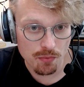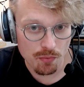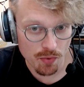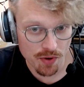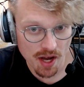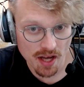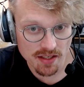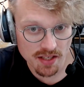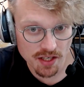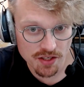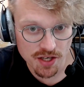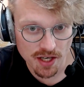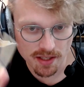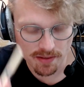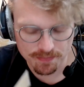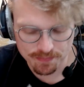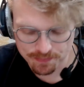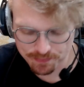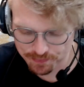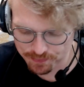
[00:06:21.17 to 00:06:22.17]
We're not done
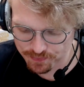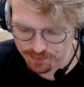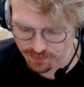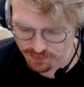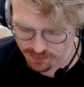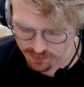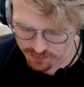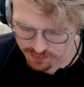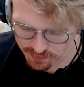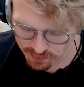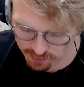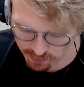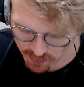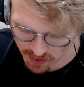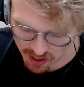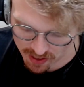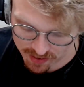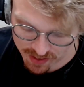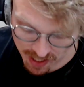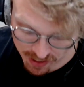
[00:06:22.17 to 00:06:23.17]
yet.
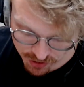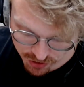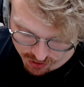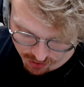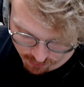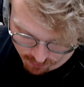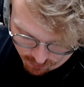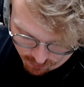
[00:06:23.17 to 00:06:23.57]
That's the